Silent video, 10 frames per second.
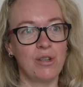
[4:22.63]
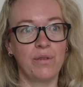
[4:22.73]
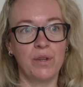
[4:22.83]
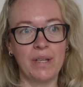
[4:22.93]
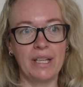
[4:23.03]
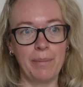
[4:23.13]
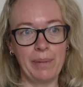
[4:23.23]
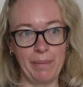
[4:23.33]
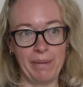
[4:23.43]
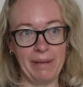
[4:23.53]
of the real
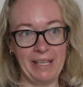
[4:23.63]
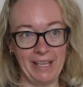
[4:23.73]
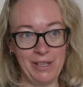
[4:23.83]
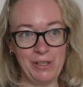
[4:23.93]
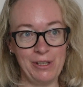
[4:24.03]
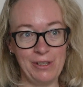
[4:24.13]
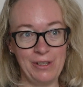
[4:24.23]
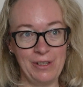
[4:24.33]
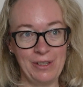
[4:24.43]
implementation.